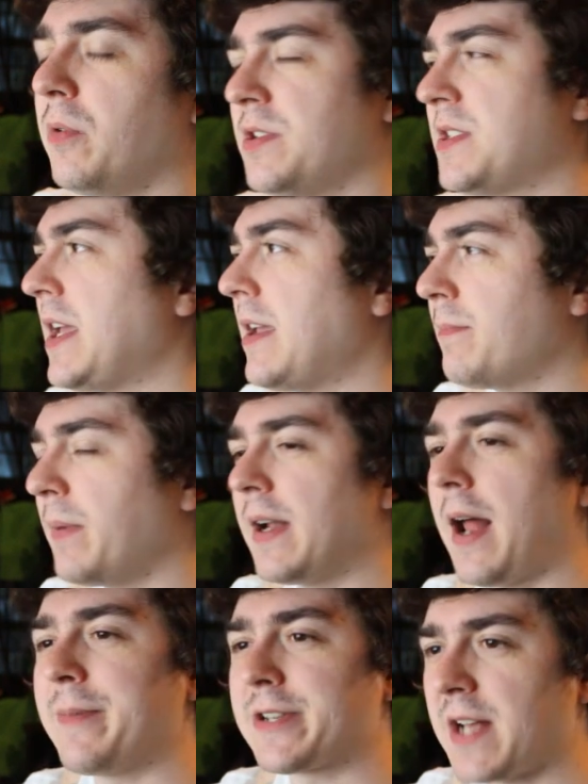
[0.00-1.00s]
it, we'll see,
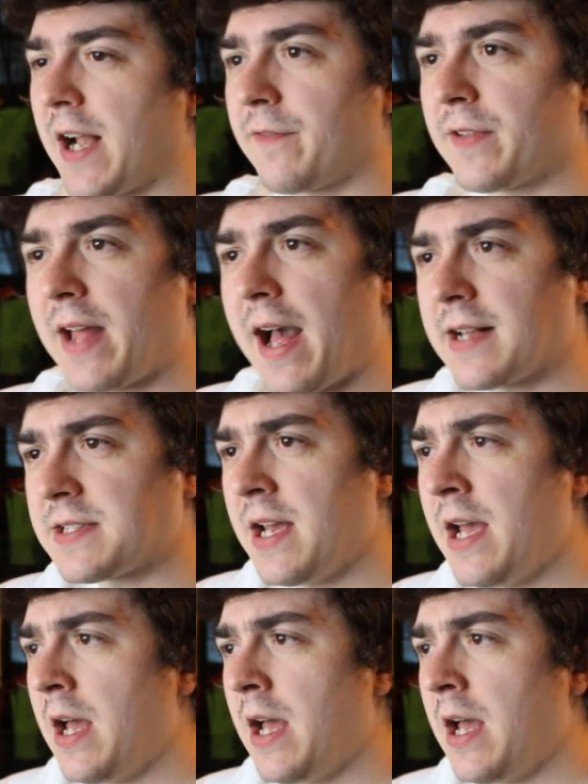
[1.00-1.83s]
but I'm excited for that.